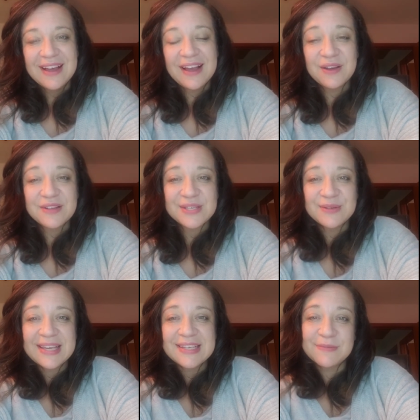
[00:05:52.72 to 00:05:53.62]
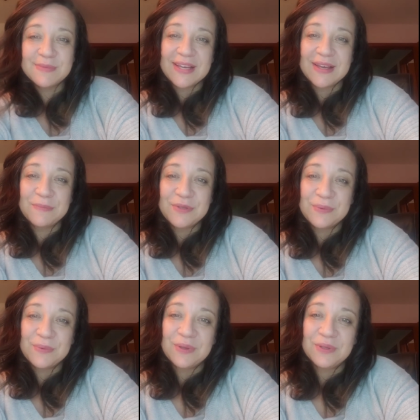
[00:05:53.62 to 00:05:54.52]
I also take some time
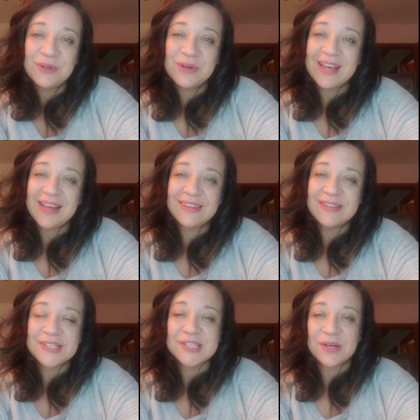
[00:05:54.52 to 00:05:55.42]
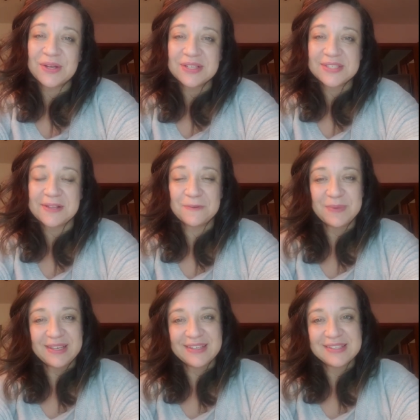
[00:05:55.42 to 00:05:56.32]
to look at the songs that are
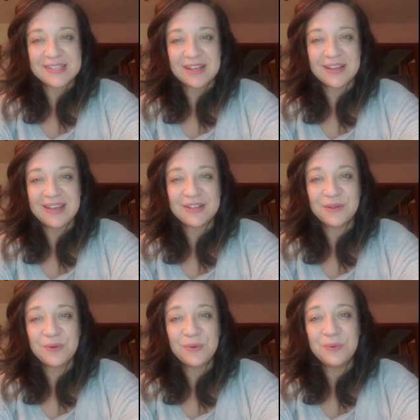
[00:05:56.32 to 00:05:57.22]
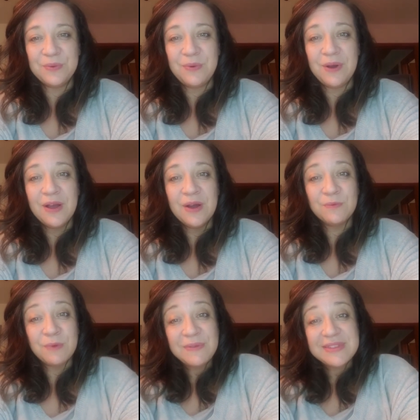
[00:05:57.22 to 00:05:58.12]
being sung and who
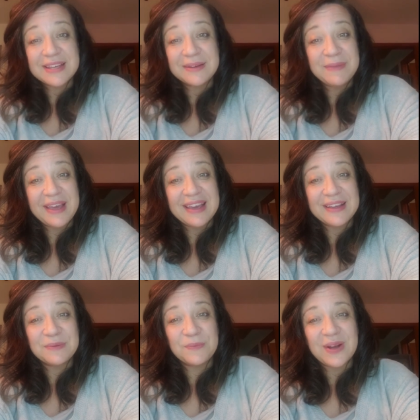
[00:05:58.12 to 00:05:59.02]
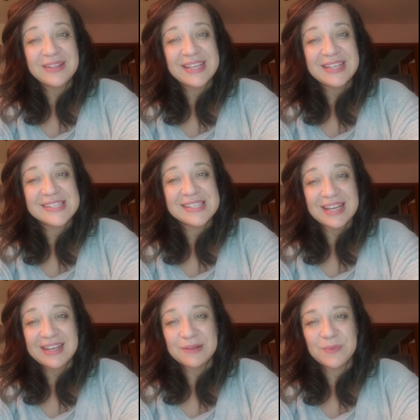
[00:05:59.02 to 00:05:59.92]
wrote them and what they
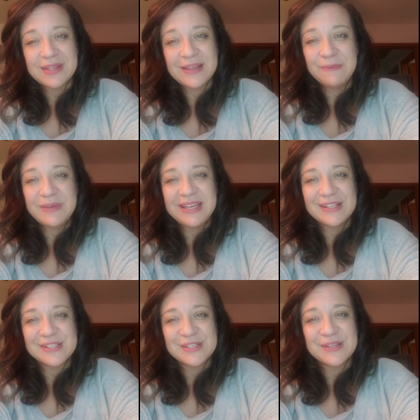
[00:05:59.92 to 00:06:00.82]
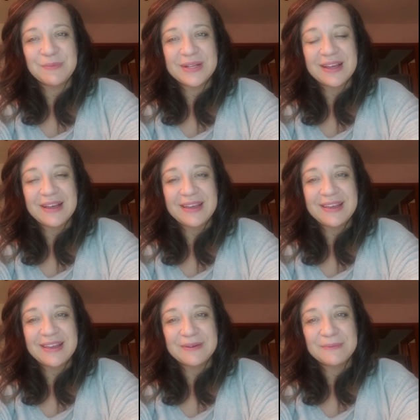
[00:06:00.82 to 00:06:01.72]
say and what they mean so that when I
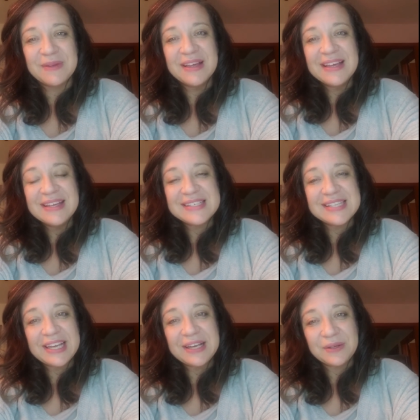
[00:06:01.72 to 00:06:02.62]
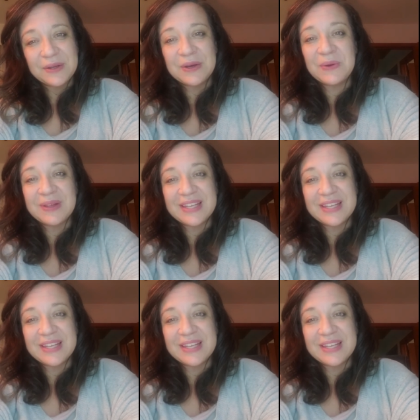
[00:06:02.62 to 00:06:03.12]
am singing along or